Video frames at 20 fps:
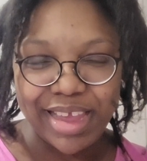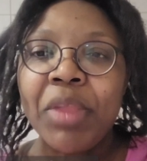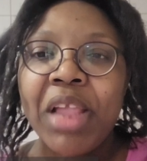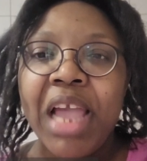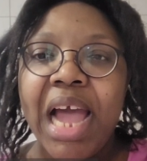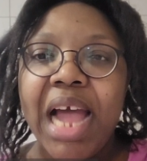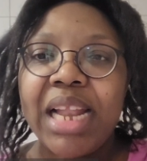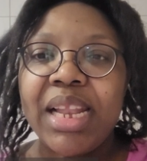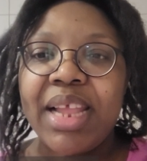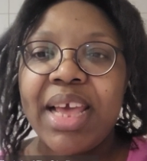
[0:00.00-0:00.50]

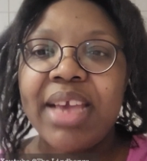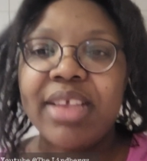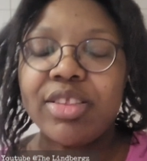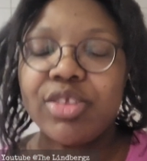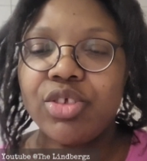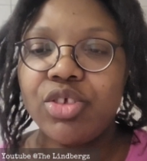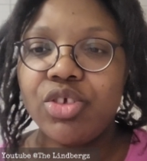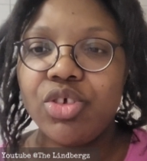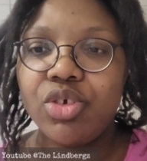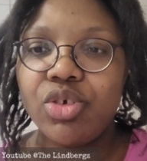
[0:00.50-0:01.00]
I like
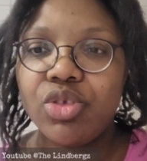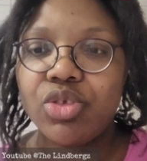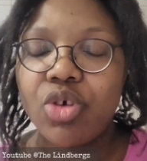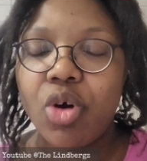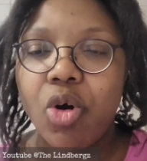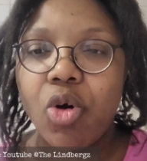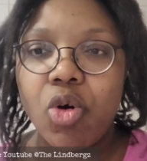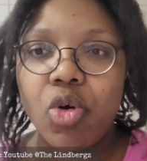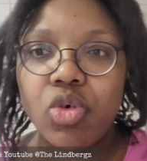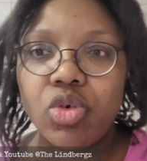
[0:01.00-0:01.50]
to use
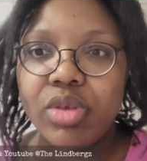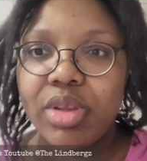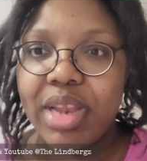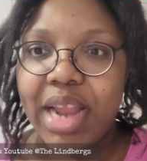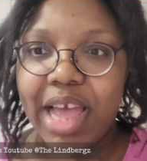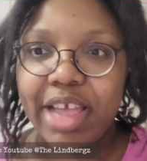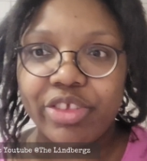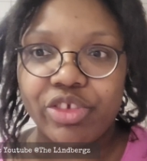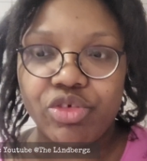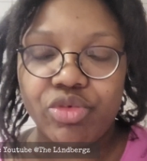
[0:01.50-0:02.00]
all
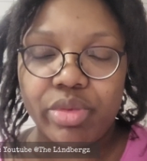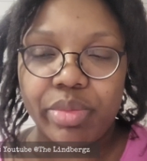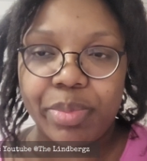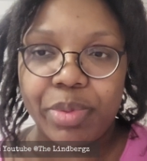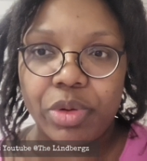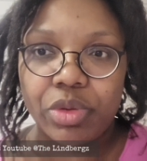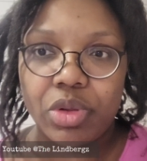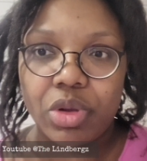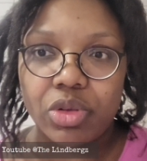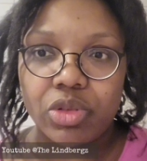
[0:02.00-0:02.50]
natural
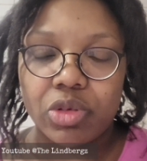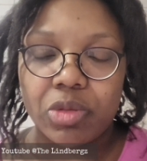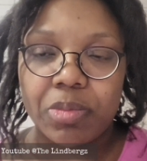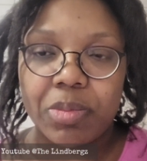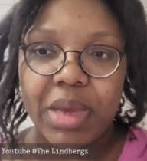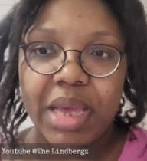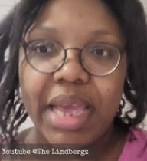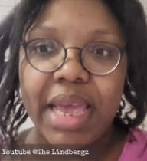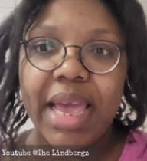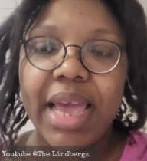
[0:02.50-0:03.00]
products on
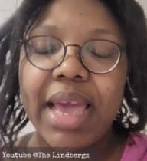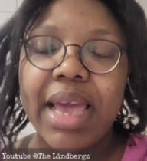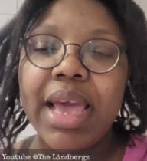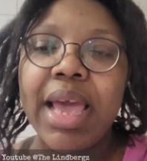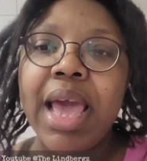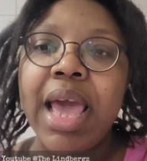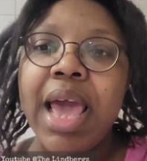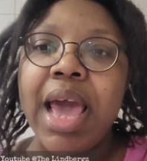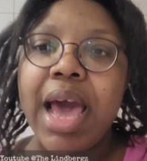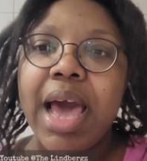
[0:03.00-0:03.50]
my hair,
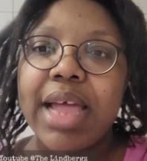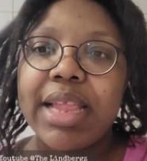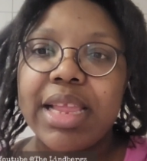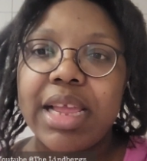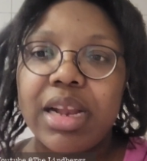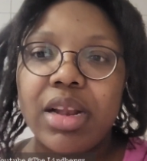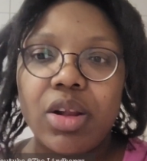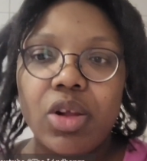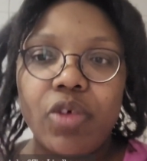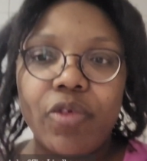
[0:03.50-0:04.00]
and I
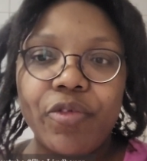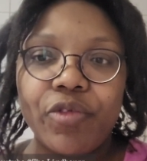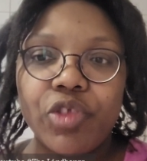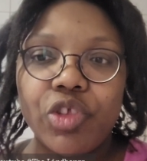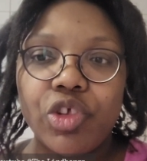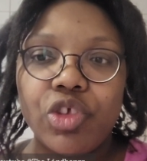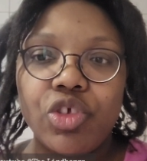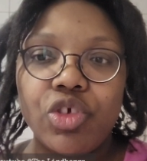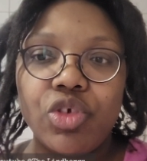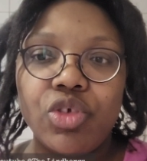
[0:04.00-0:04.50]
love to
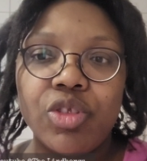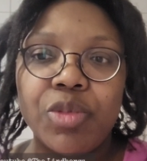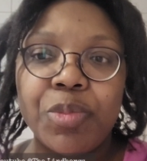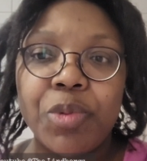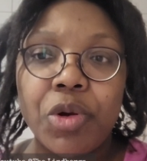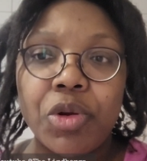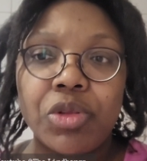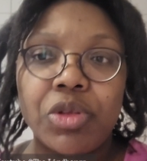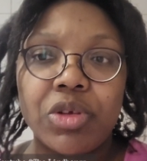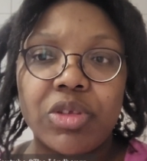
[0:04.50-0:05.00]
use
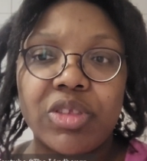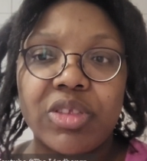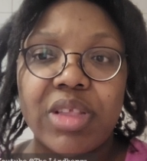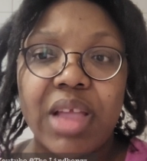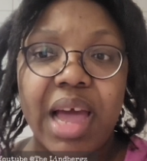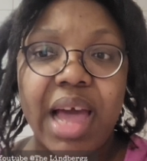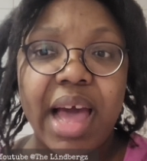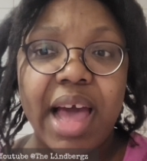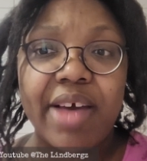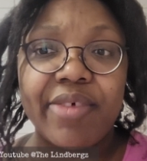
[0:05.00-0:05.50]
products that
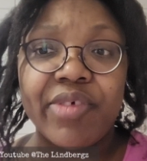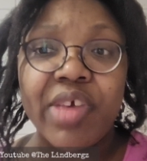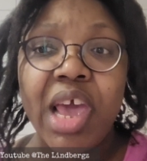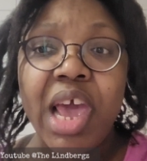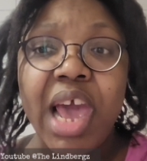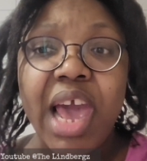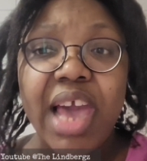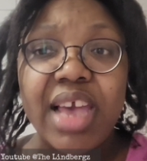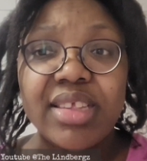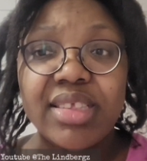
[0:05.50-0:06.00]
have
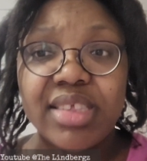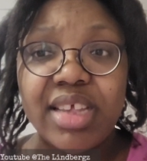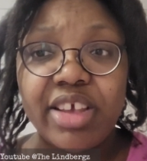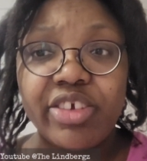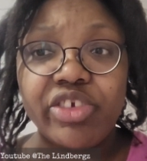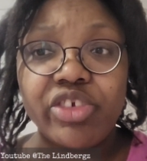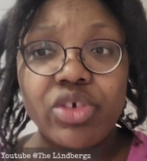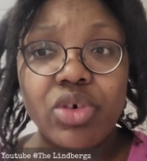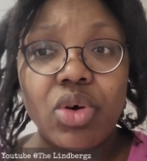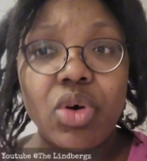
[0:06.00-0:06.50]

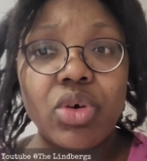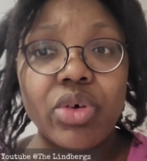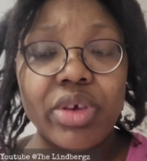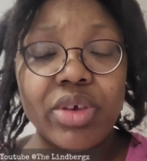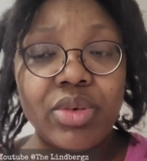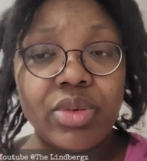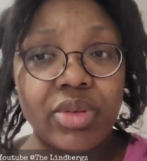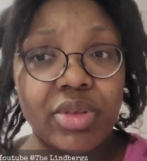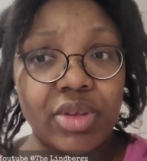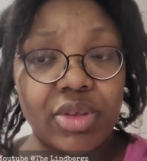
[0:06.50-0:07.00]
essential
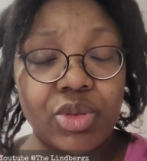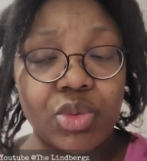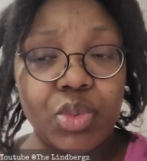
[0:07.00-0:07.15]
oils as